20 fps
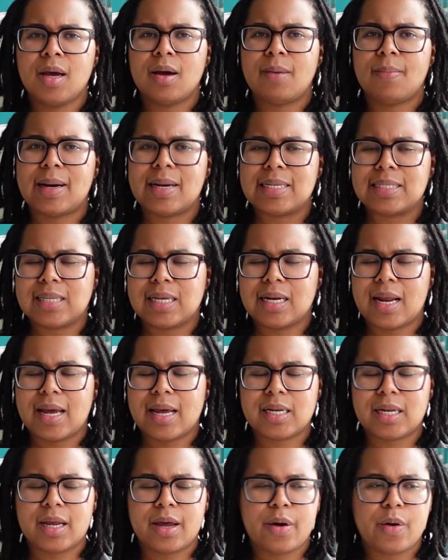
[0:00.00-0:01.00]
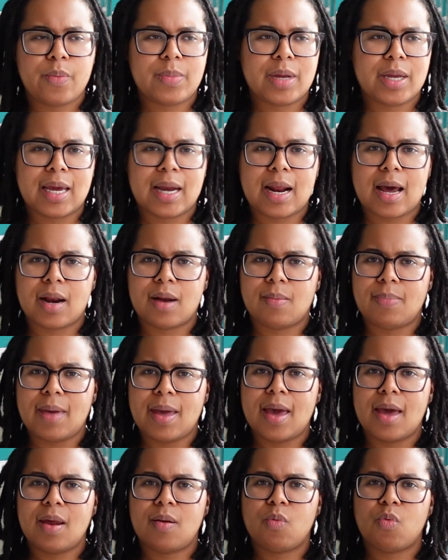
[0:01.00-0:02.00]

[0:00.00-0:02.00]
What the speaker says: My son had to help me get out of bed.